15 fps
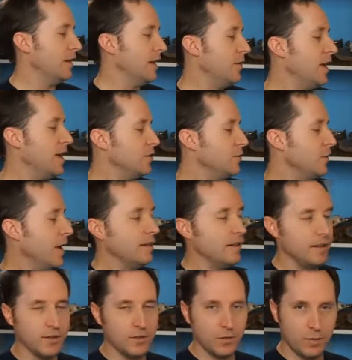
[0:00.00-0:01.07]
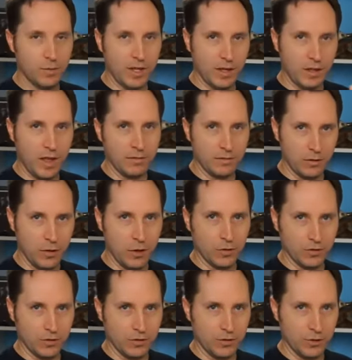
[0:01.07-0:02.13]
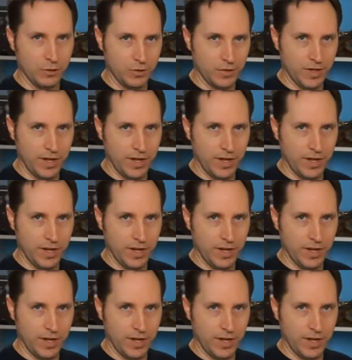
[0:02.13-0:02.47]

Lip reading: Now, in actuality, this would be a lot closer to,